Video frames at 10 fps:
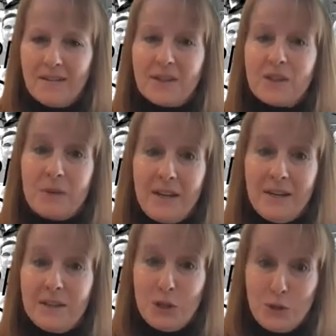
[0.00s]
the 3,
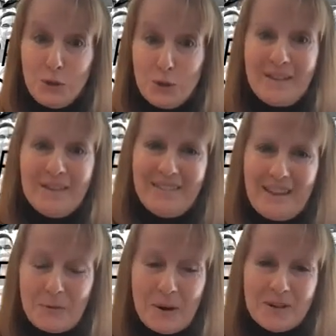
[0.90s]
the 2,
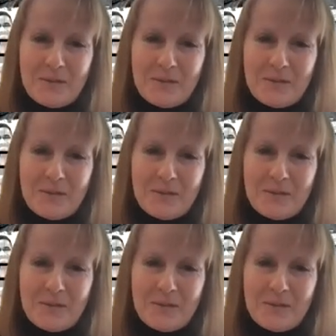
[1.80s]
like where did we